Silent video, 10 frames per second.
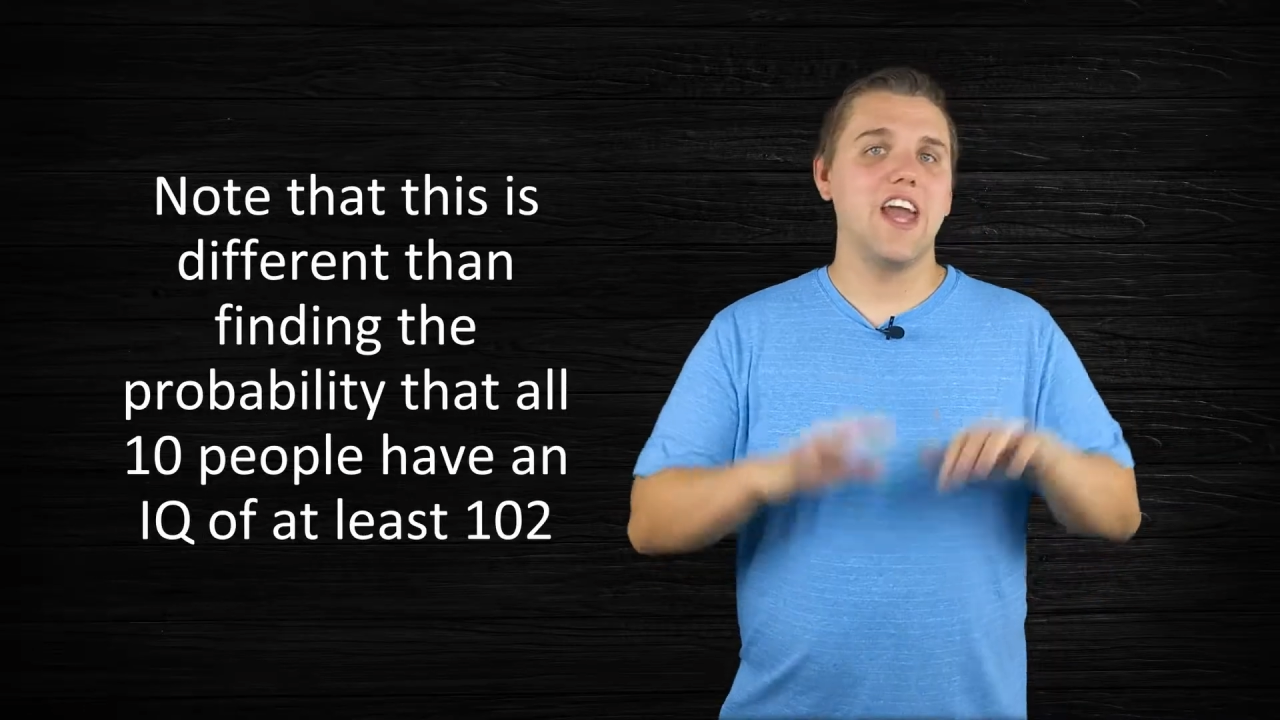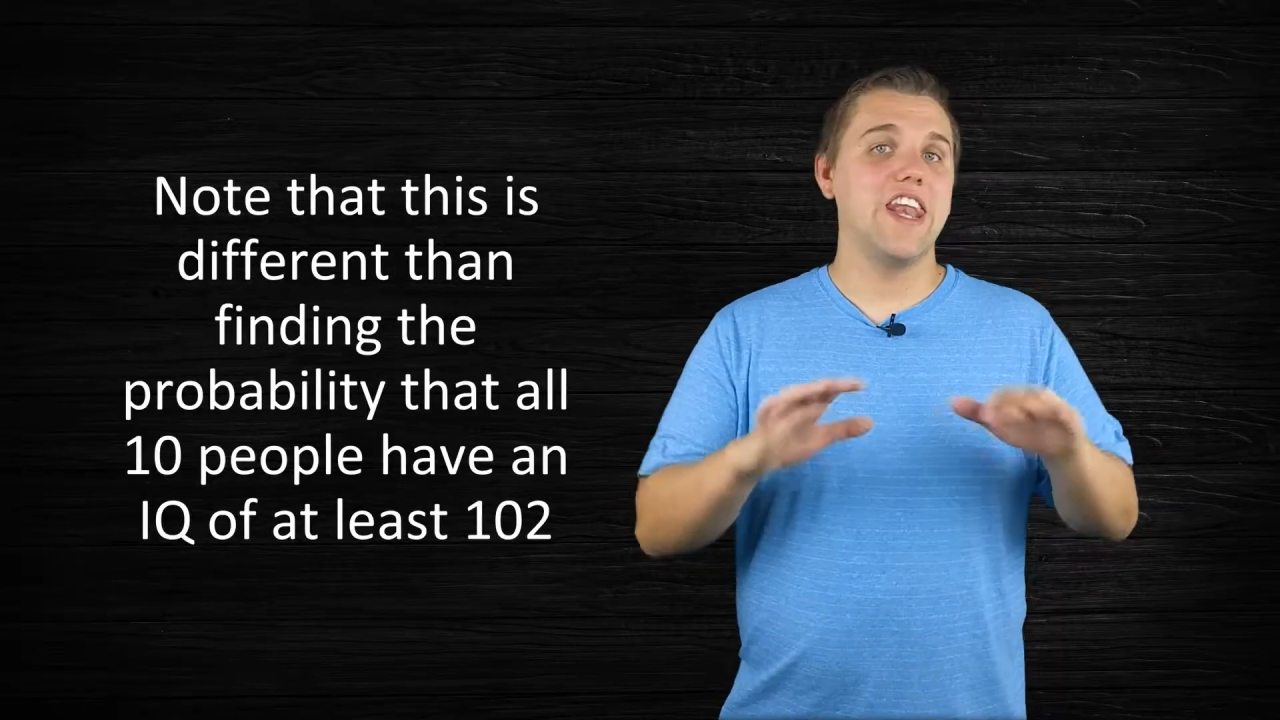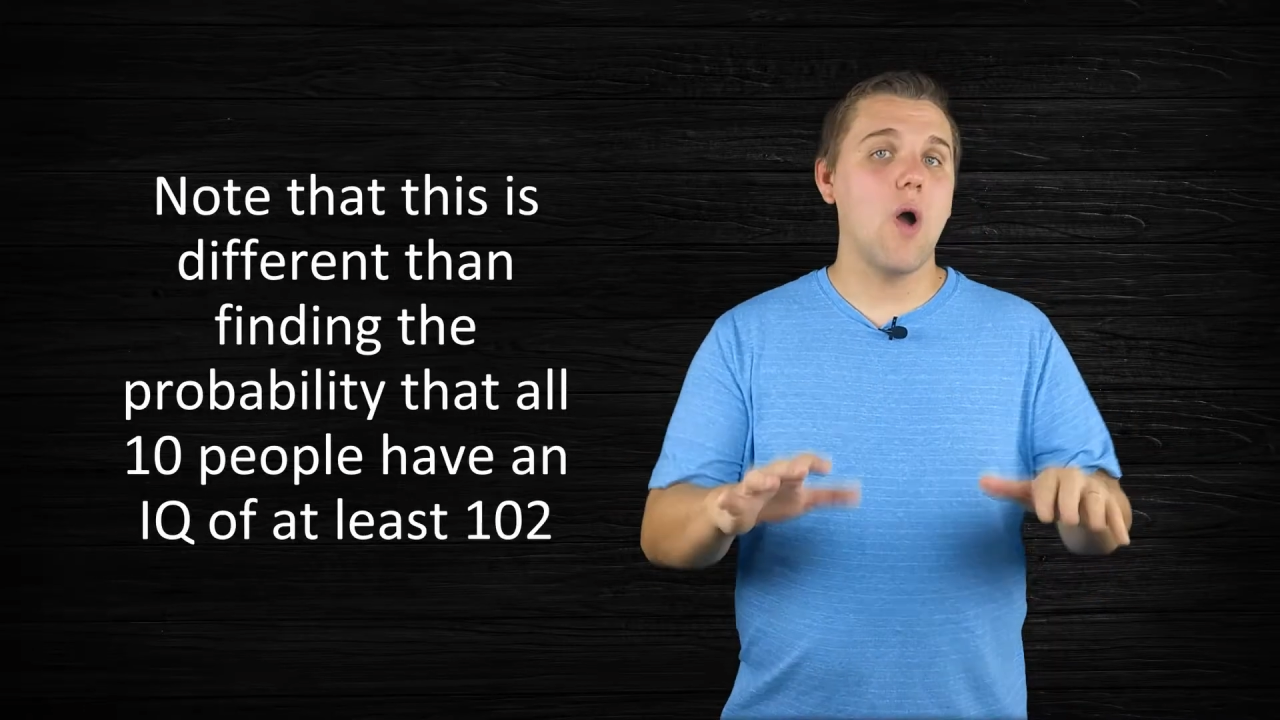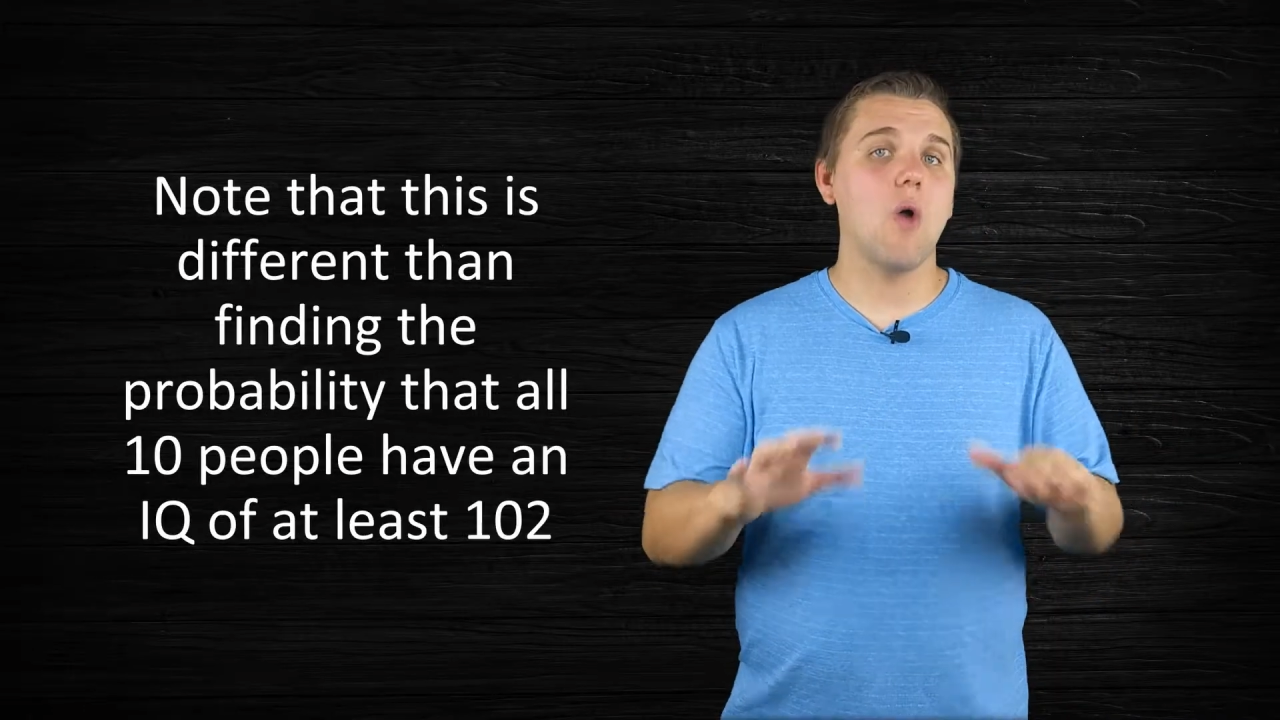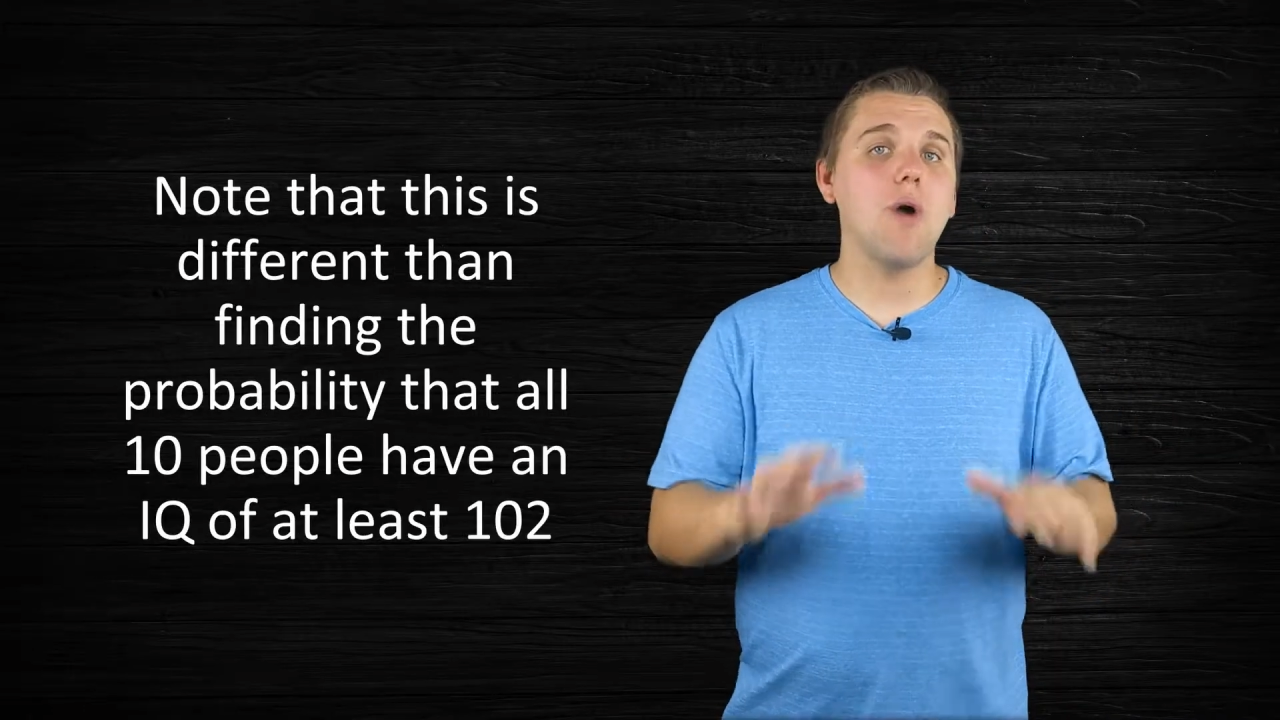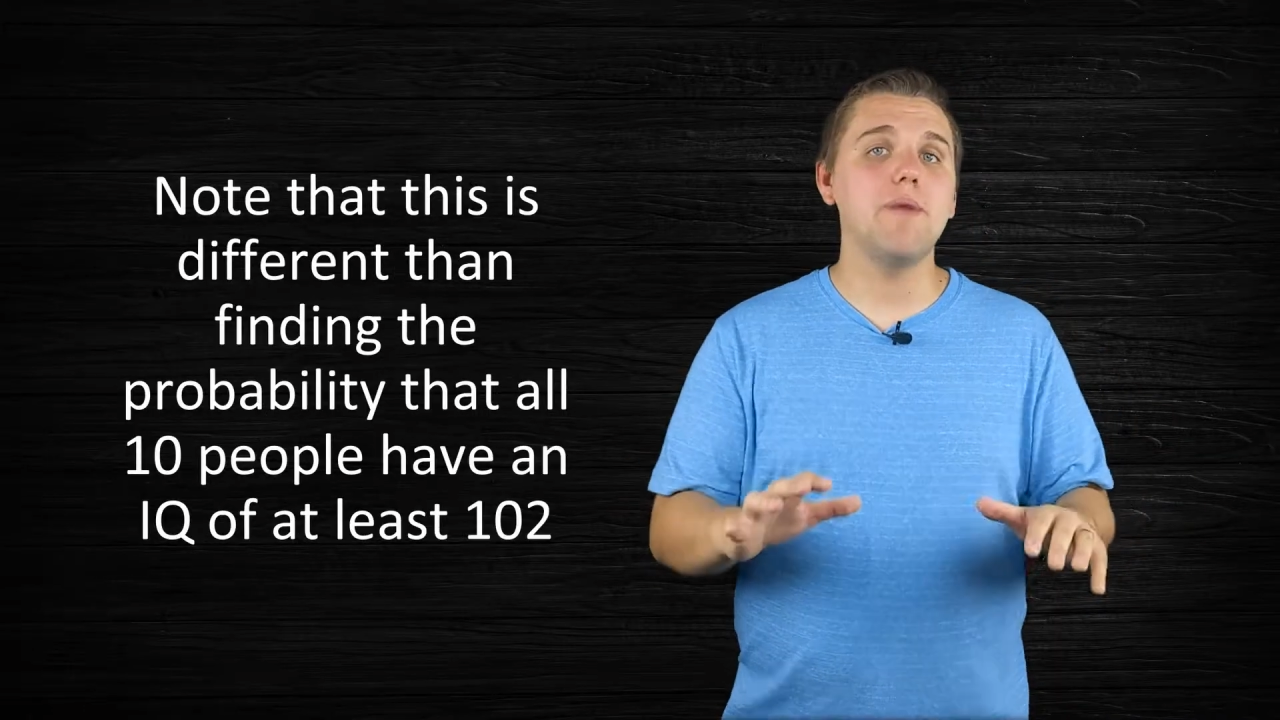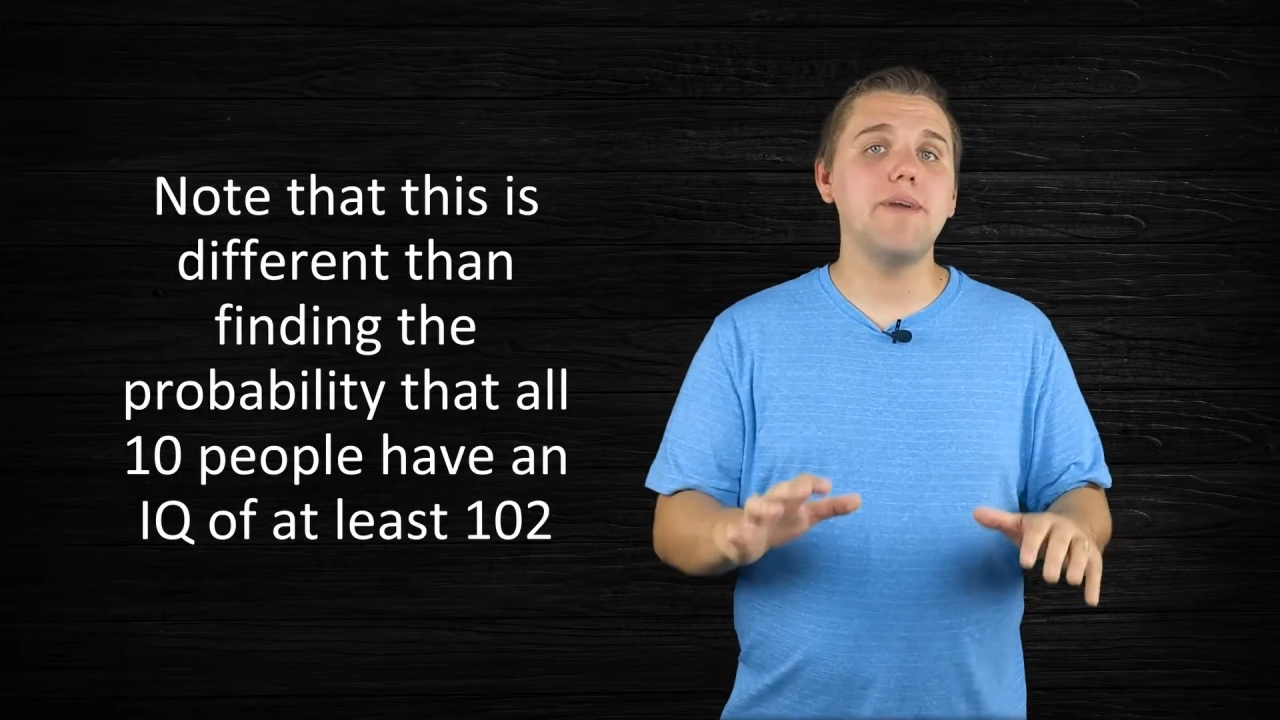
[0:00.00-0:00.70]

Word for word: Now I want to